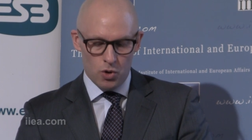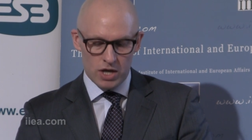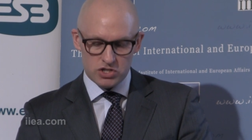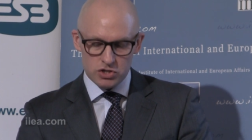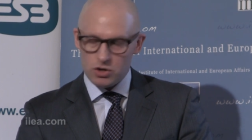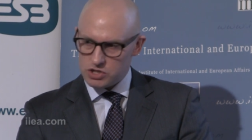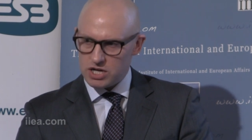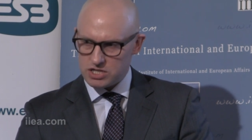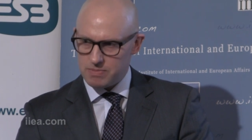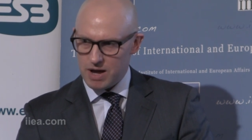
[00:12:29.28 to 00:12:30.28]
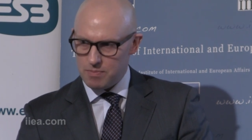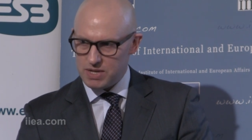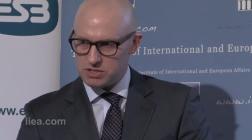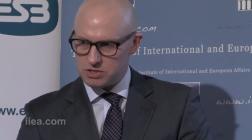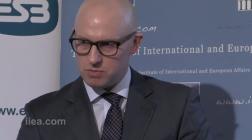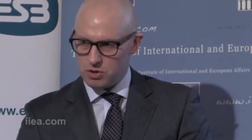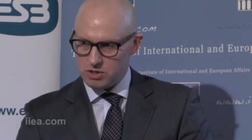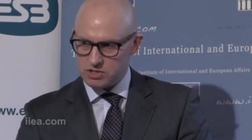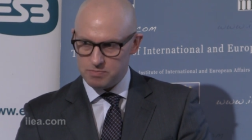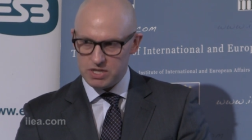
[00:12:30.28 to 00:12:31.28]
it's not just about business
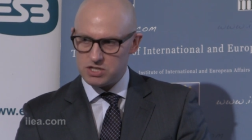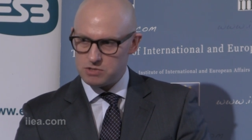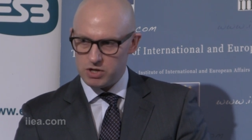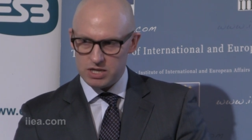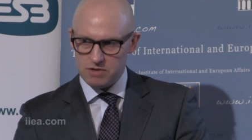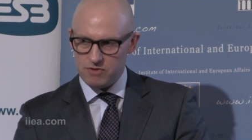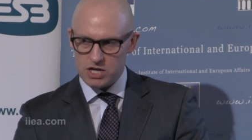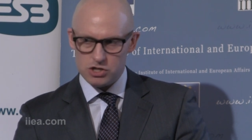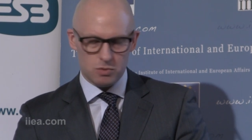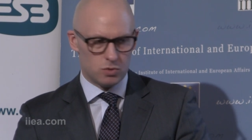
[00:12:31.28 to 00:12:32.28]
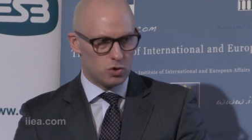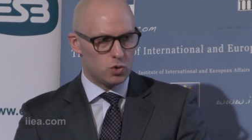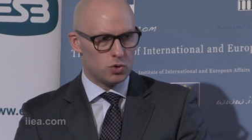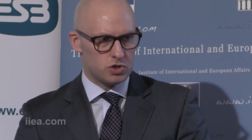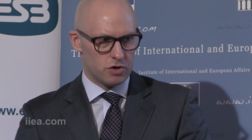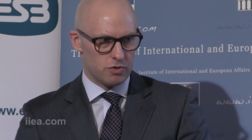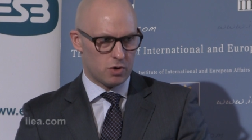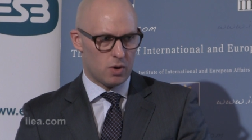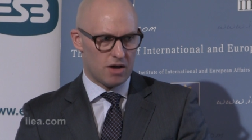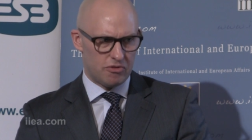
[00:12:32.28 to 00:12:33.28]
models. Business model innovation will also
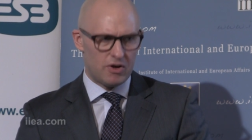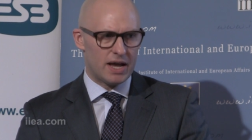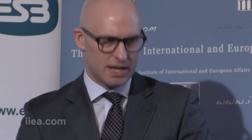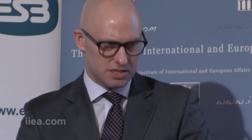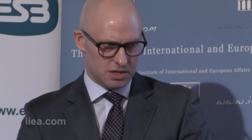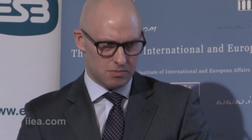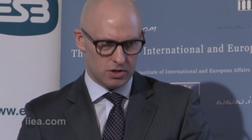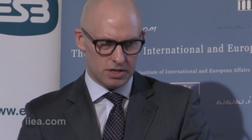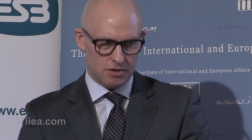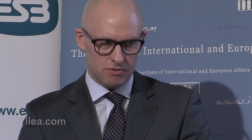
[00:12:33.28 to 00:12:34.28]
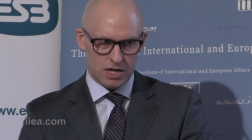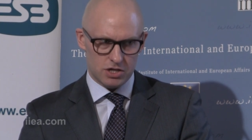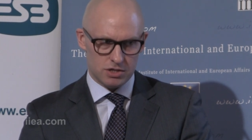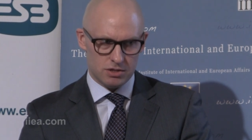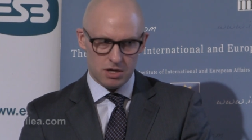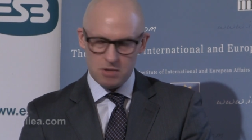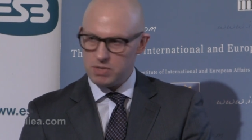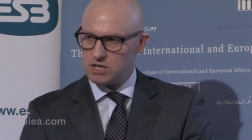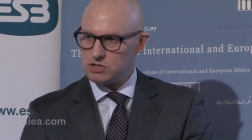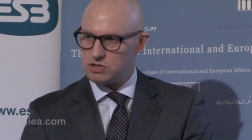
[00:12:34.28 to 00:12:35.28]
require financing model innovation
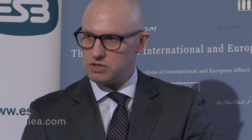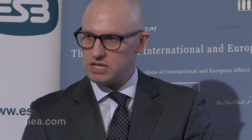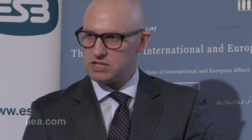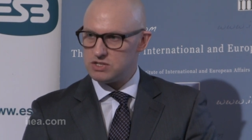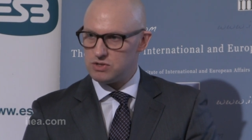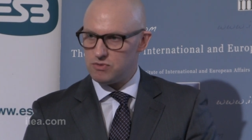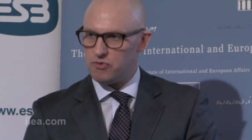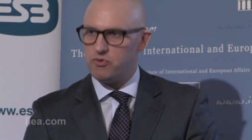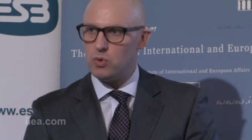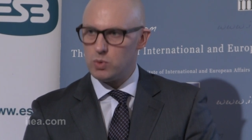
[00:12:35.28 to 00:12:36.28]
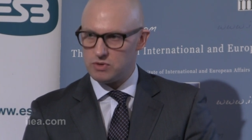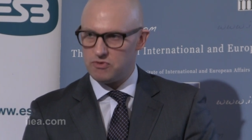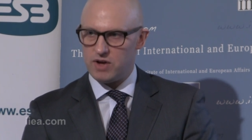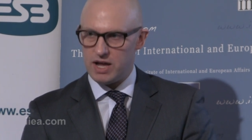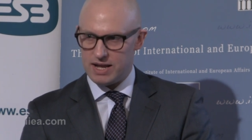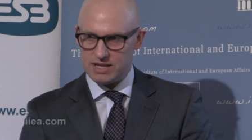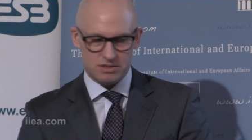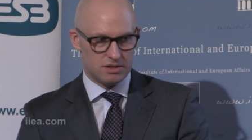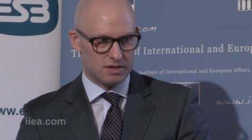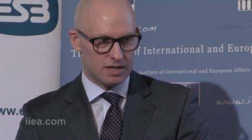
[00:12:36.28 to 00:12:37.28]
because you'll need to forward
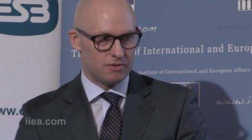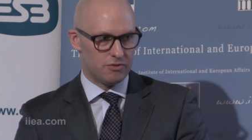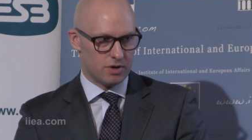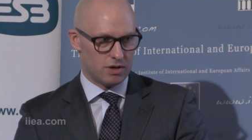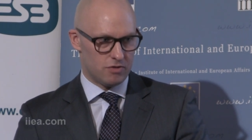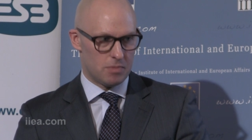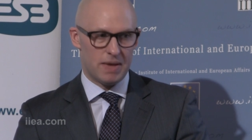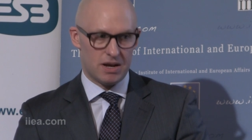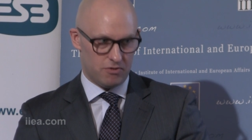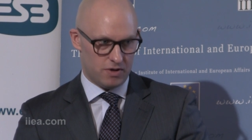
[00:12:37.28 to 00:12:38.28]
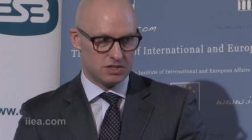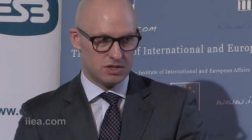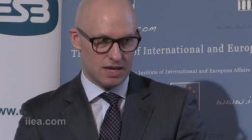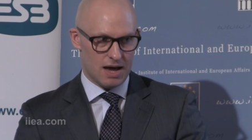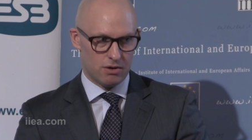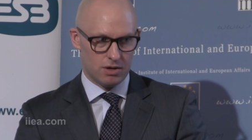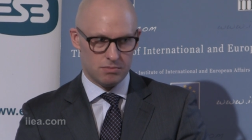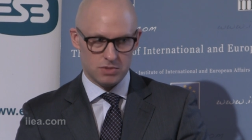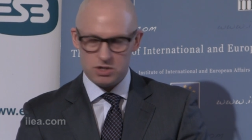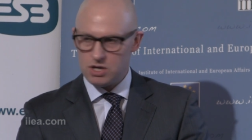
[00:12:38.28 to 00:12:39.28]
finance the delivery of the benefits of the
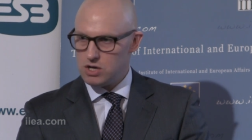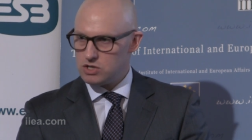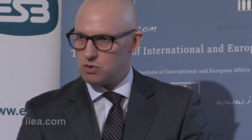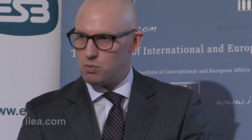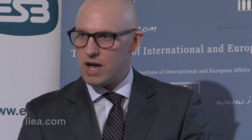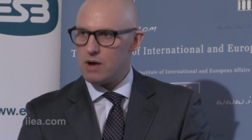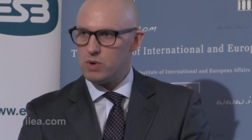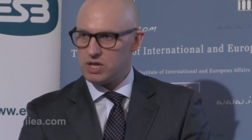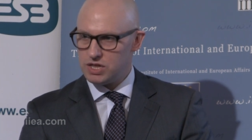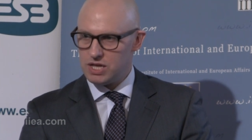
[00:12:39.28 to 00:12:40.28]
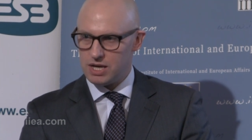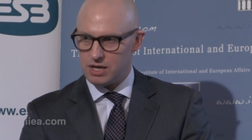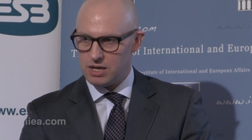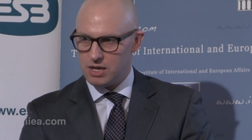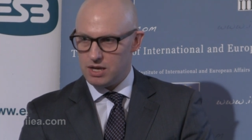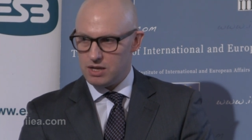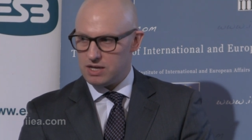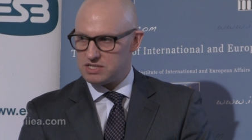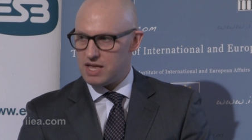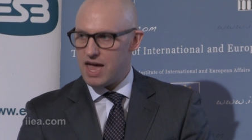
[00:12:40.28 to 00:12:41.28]
outcomes. So, where we think
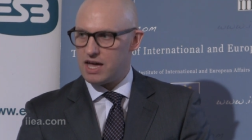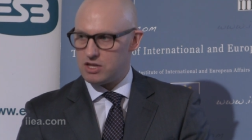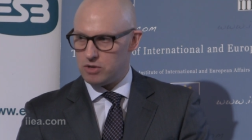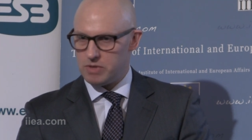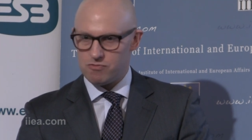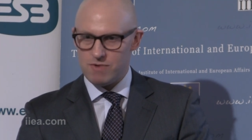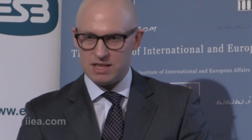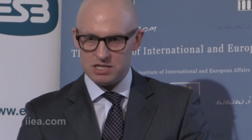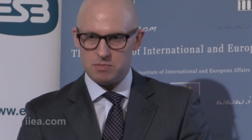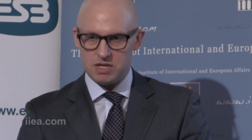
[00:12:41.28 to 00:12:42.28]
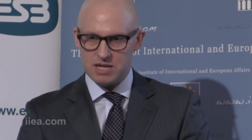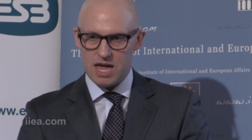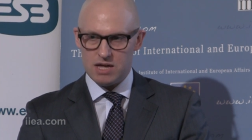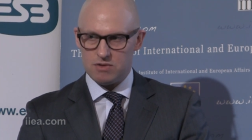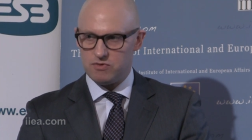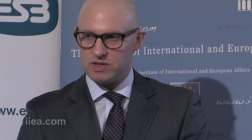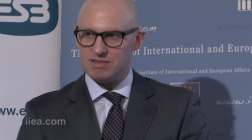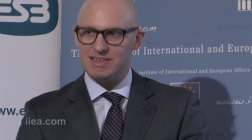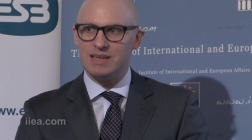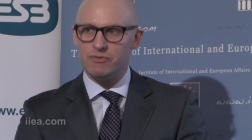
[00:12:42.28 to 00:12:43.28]
there's an economic rent to be taken for
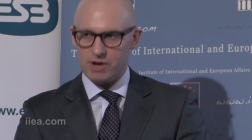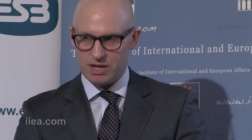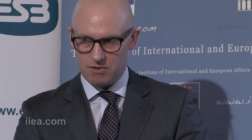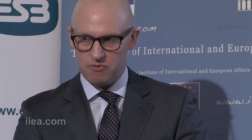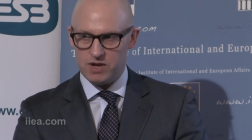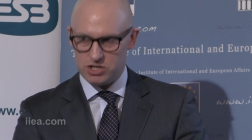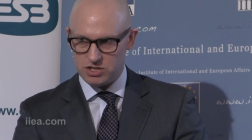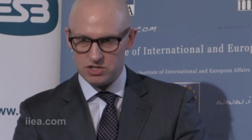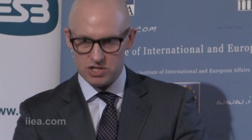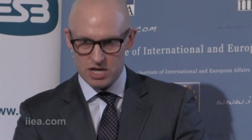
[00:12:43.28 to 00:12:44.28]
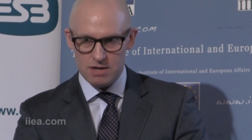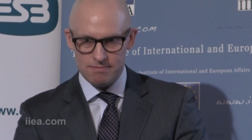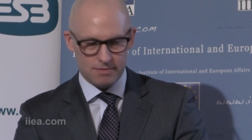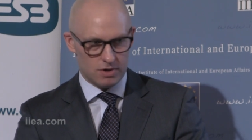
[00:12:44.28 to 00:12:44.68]
delivering an efficiency